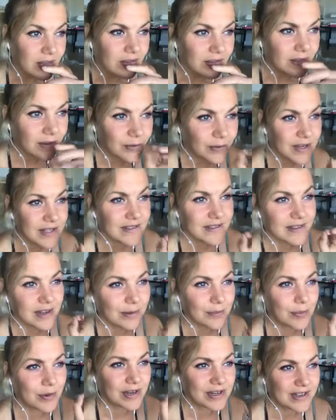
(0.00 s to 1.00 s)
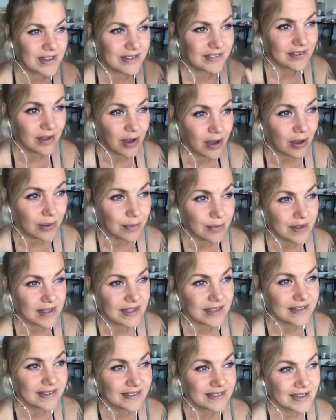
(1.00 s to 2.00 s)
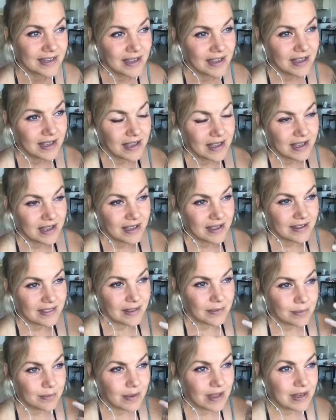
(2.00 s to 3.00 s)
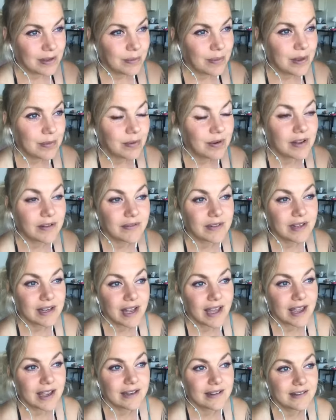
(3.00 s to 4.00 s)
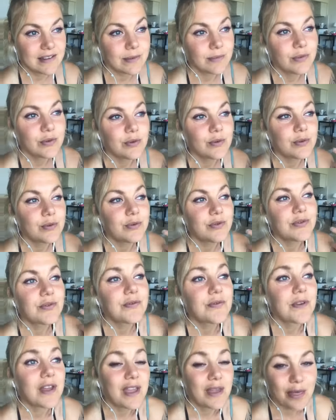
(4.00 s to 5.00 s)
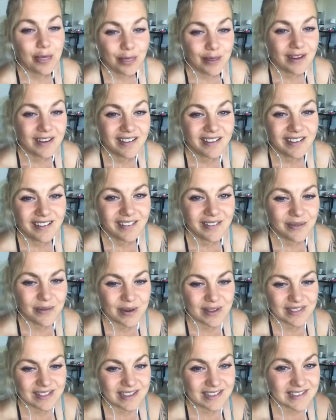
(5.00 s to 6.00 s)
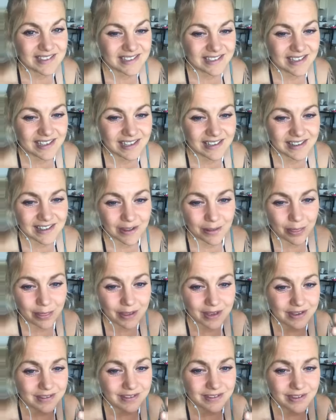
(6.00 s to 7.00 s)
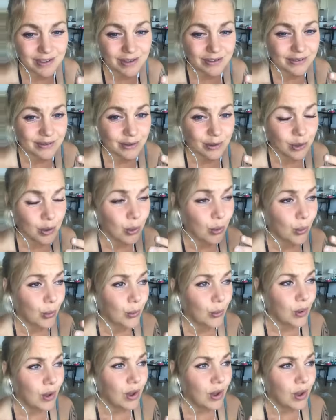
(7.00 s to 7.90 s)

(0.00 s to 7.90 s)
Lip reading: The reason I bring this up is that many people of the light tend to lose faith when they see that things doesn't go